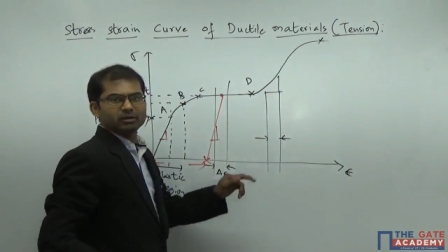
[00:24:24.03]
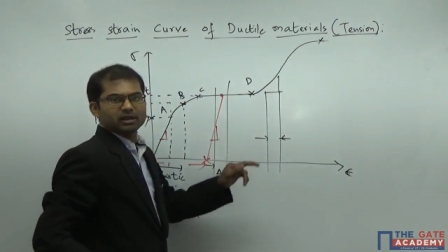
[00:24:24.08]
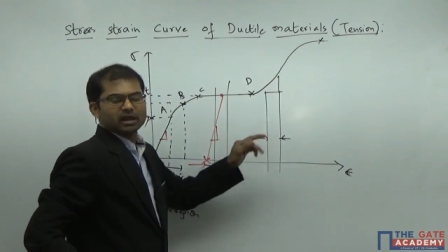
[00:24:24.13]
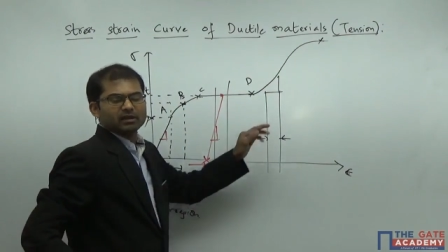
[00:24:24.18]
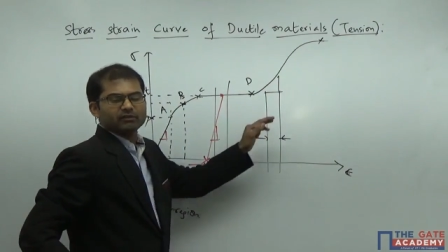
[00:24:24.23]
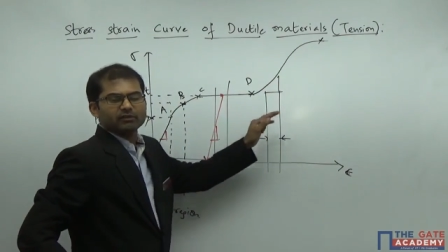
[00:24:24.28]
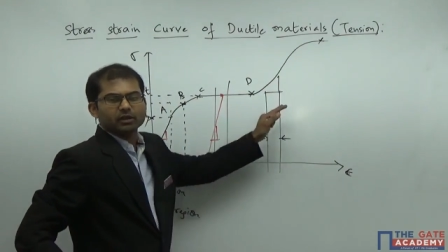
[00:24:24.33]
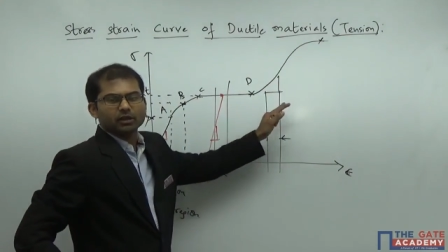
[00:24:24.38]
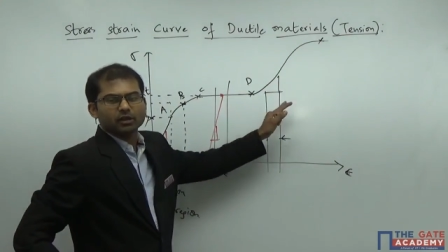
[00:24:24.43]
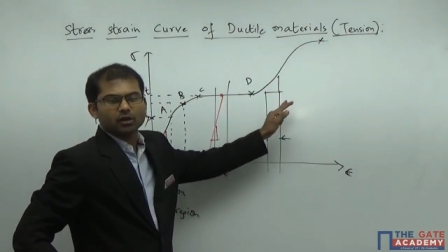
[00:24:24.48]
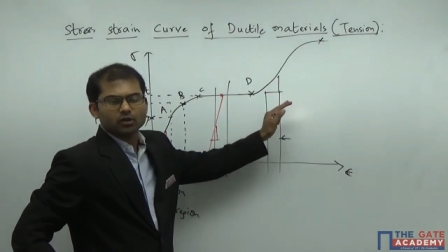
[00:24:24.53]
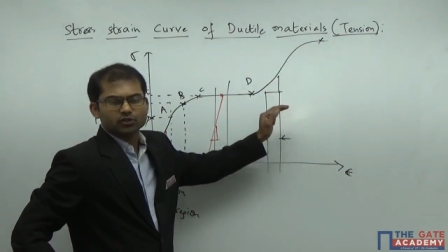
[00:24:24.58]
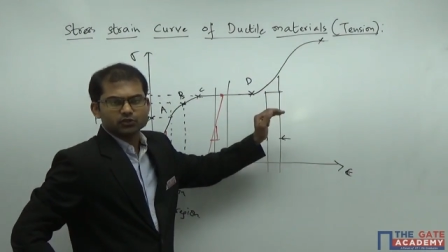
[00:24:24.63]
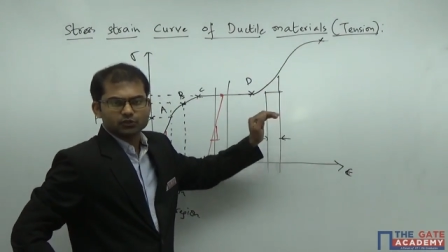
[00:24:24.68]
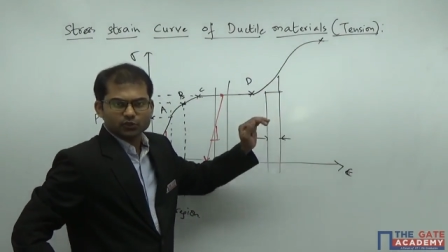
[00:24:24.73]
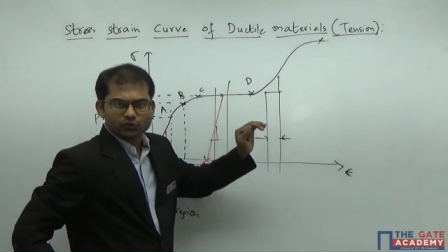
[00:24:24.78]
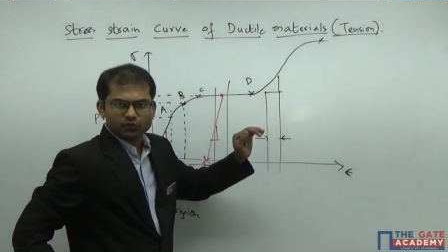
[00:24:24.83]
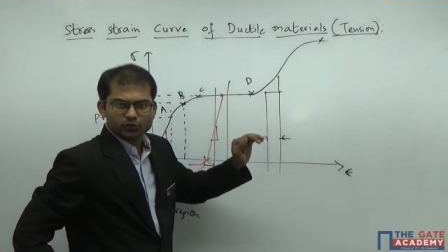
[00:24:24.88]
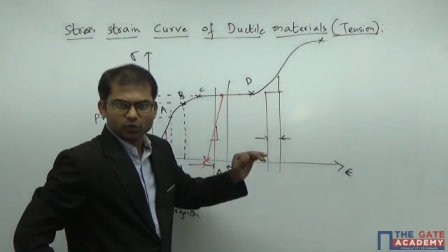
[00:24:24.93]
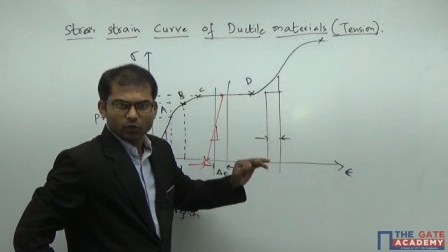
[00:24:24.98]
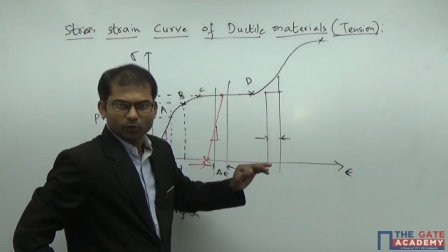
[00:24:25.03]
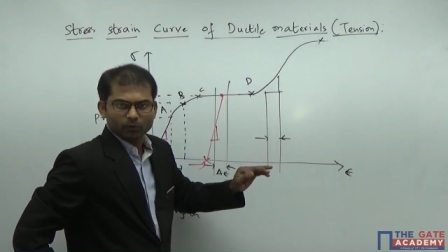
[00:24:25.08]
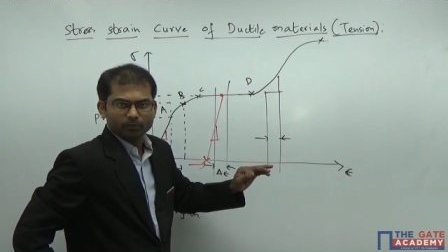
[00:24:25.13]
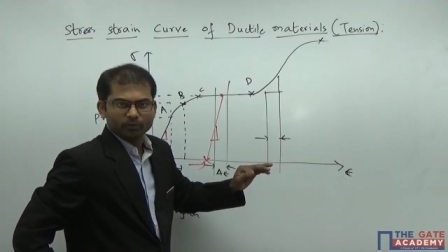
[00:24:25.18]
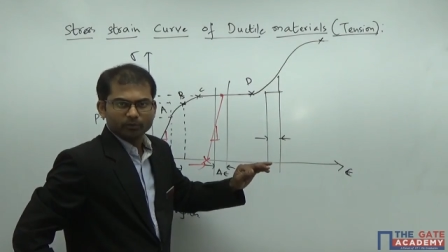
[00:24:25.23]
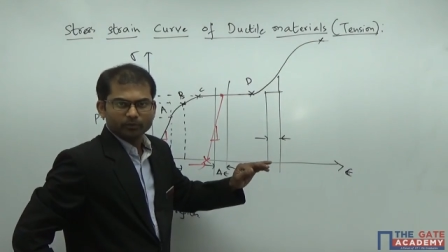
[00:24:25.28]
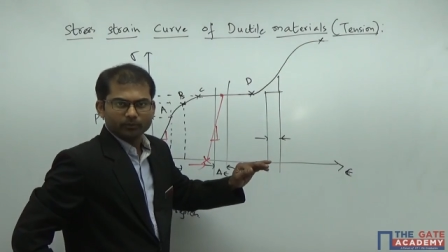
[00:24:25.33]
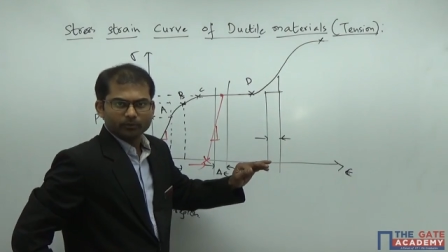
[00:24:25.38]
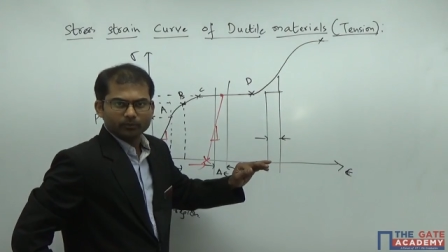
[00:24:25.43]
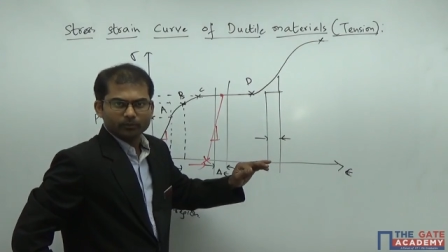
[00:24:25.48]
be having a non-zero slope.
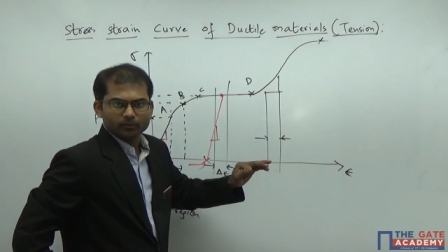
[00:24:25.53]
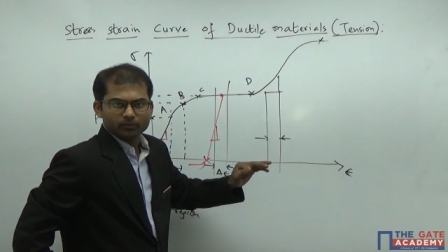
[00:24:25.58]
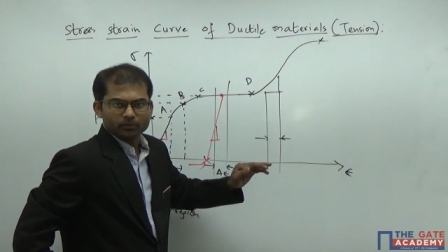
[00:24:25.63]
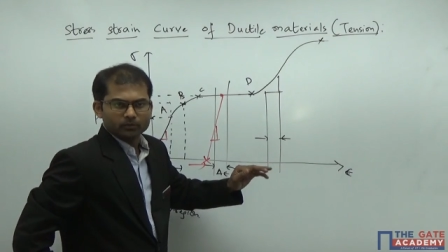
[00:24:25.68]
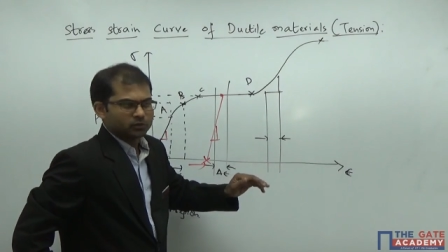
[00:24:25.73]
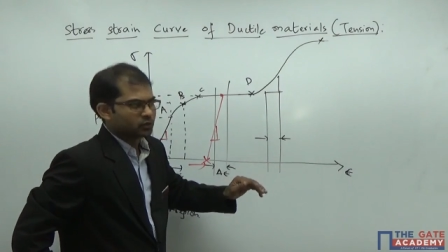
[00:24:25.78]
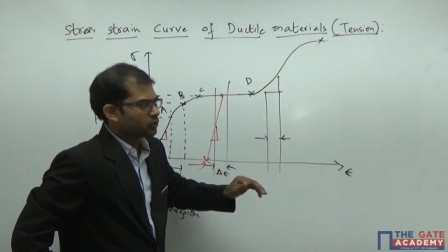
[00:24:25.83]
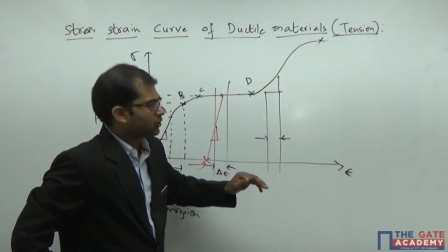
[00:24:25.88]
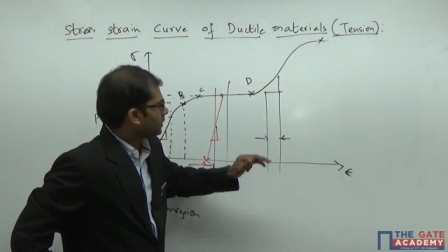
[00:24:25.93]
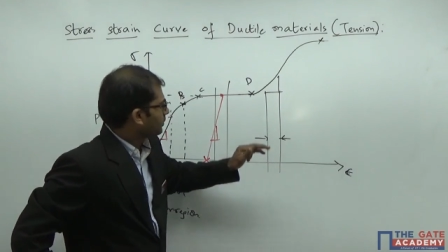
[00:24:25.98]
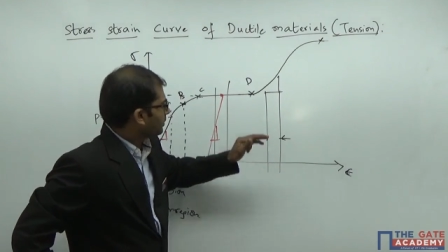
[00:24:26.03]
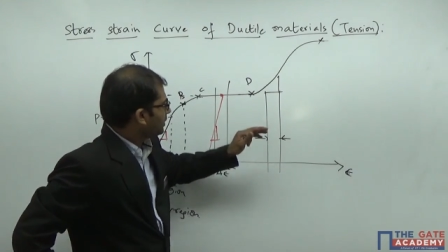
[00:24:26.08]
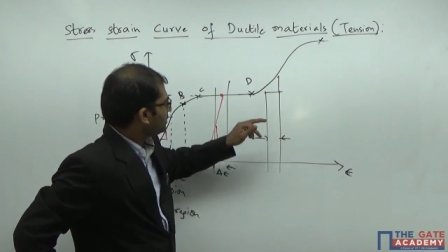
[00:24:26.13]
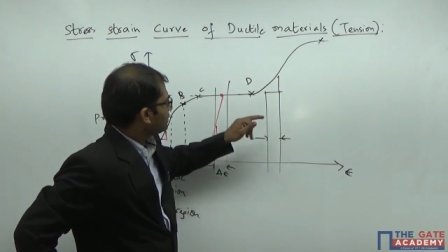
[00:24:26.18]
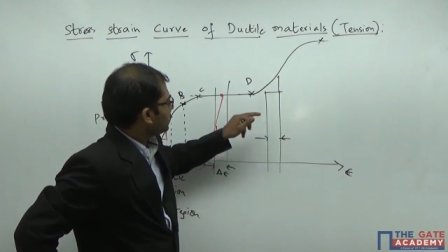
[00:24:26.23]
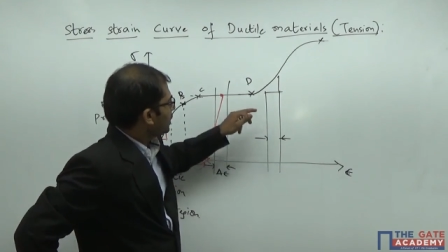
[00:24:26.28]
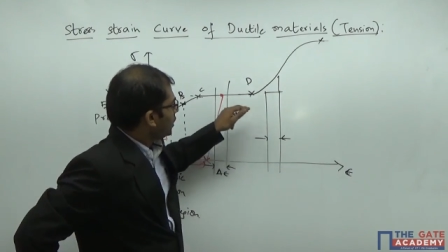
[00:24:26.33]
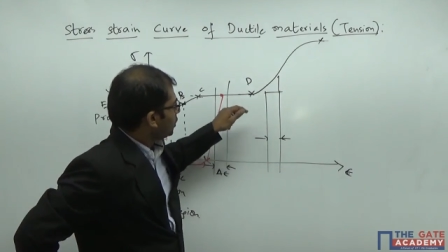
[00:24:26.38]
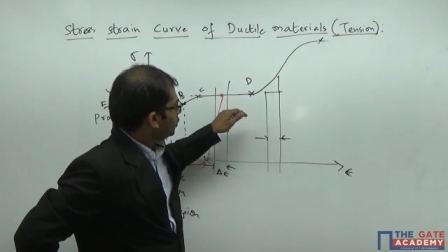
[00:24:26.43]
So that means